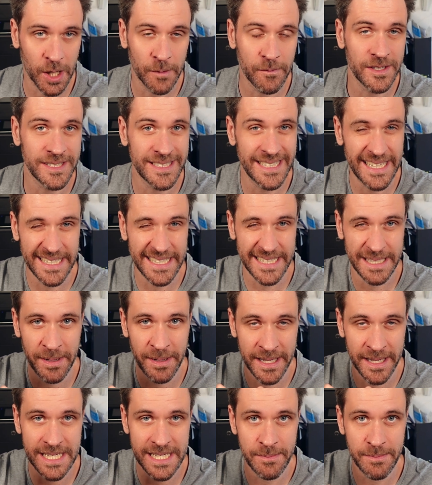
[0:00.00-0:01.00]
Obviously, it
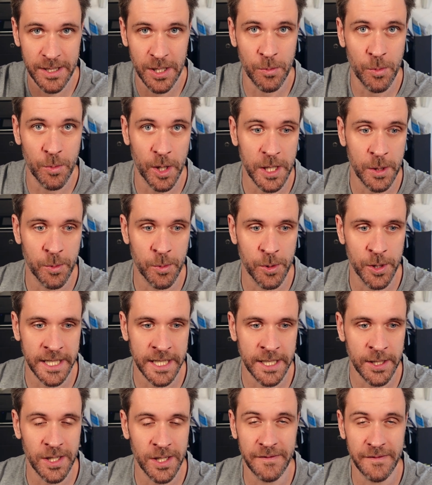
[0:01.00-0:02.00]
depends a bit on what you're
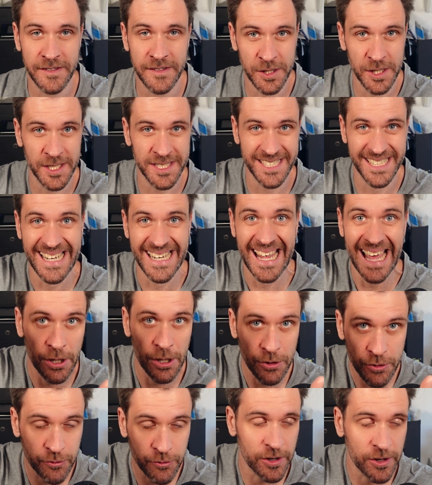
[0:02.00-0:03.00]
working on. If it's just an
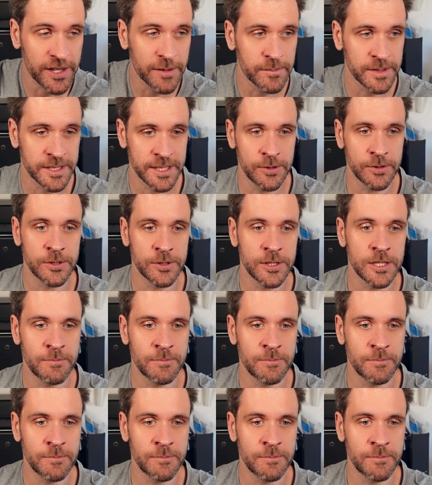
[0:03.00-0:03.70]
algorithm, so to